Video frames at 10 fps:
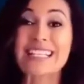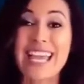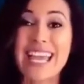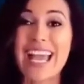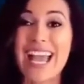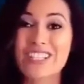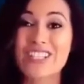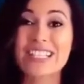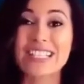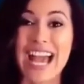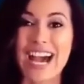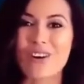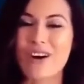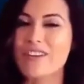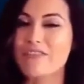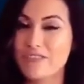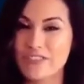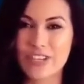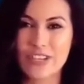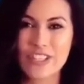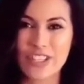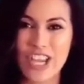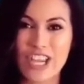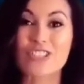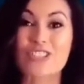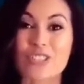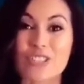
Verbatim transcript: Take action now and feel the change